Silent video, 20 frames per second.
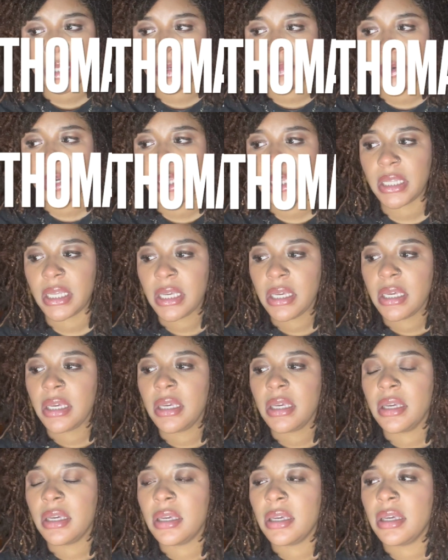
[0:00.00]
when,
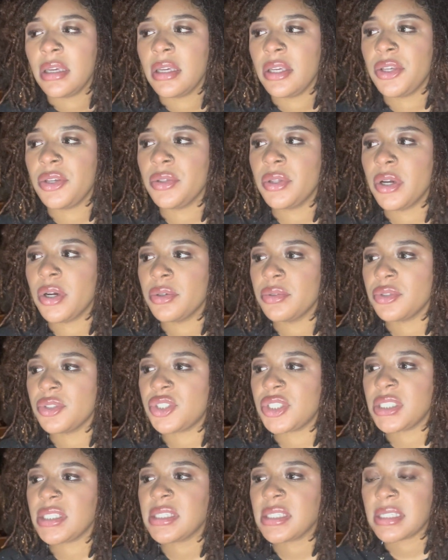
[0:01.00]

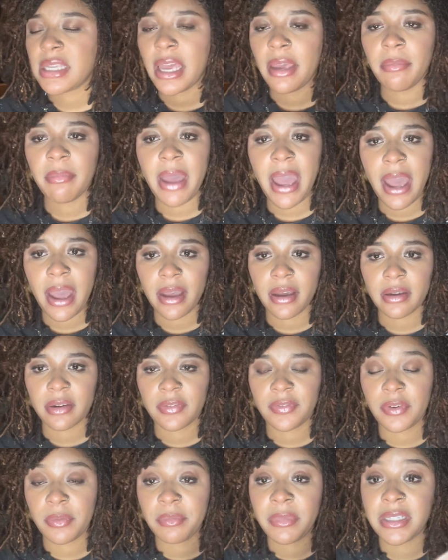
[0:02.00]
Jesus came back
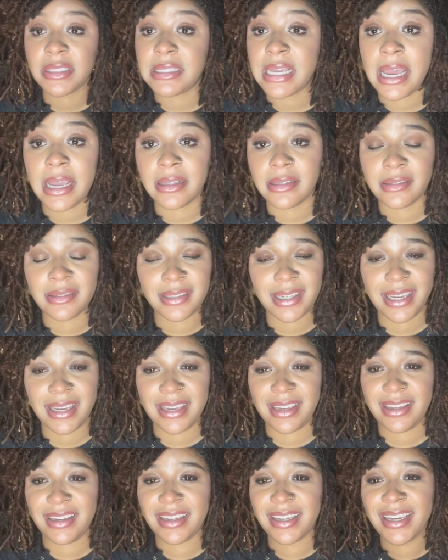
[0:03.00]
from the dead.
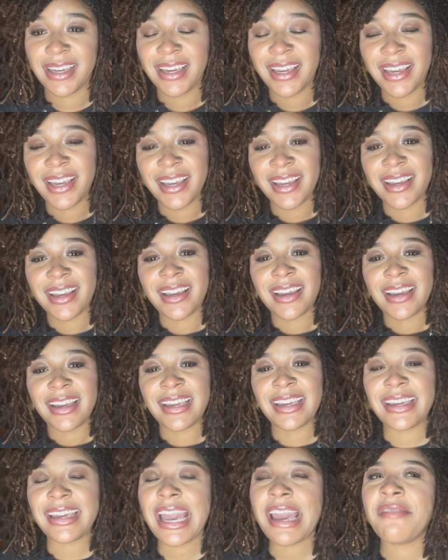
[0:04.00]

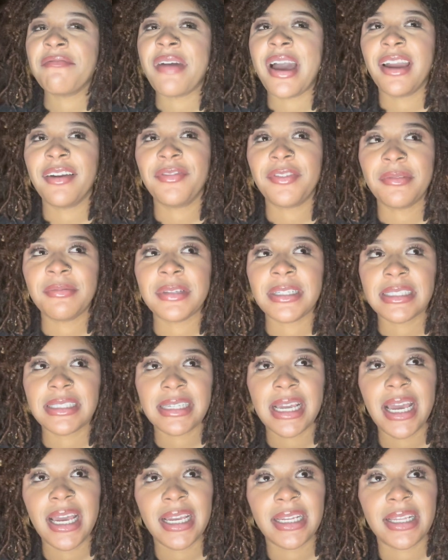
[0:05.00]
He came back from the
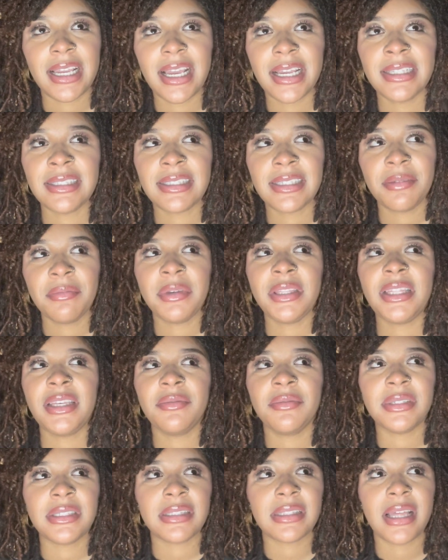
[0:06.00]
dead, and Timothy
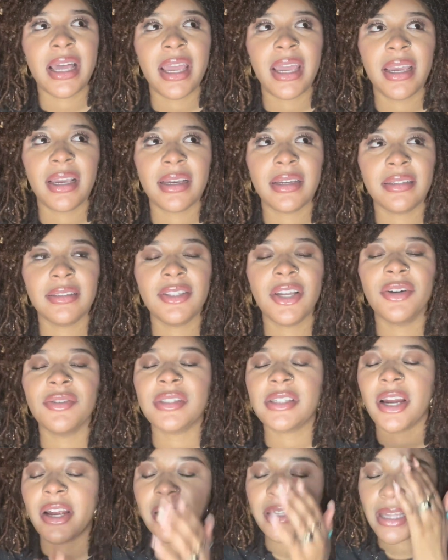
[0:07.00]
was like, no,
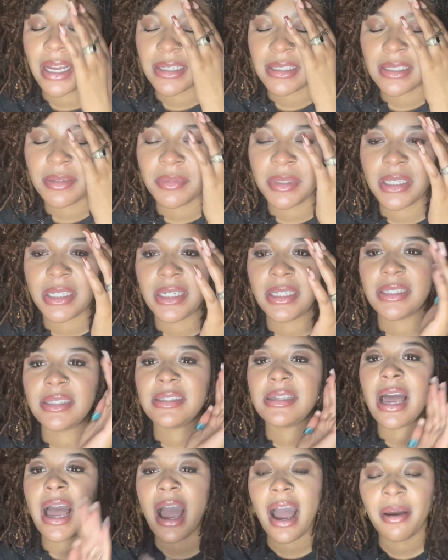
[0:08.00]
sorry, not Timothy,
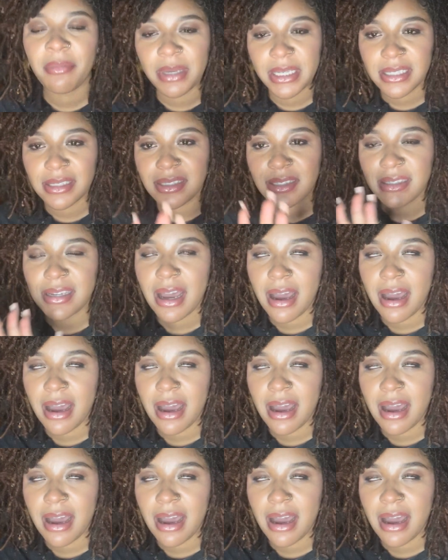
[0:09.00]
Thomas